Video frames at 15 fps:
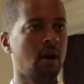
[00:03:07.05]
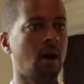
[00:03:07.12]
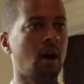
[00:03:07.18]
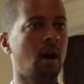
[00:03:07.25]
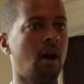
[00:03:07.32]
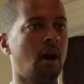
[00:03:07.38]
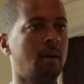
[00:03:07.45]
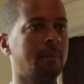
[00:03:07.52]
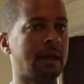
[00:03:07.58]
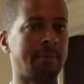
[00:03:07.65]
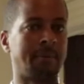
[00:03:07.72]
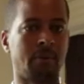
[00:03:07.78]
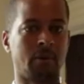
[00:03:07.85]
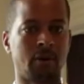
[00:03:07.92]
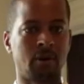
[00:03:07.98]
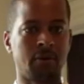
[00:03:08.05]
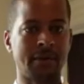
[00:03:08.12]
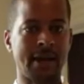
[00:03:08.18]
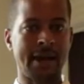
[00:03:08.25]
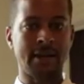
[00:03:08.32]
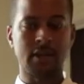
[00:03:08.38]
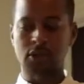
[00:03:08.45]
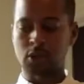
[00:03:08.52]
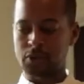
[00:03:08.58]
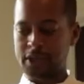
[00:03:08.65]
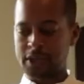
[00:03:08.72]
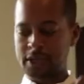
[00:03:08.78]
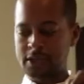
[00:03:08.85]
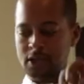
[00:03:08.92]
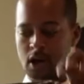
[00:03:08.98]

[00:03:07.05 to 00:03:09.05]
A lot of people don't know that. So these